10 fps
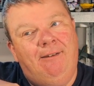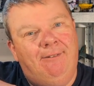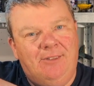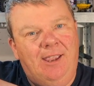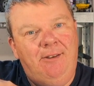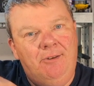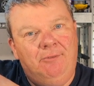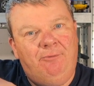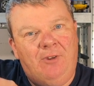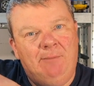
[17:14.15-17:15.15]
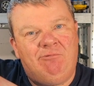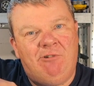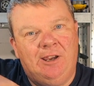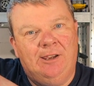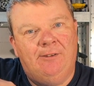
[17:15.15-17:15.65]
At the end of
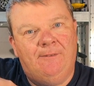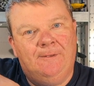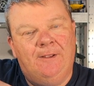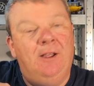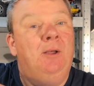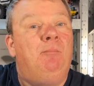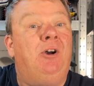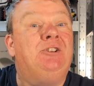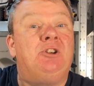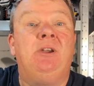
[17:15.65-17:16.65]
February. Mind you,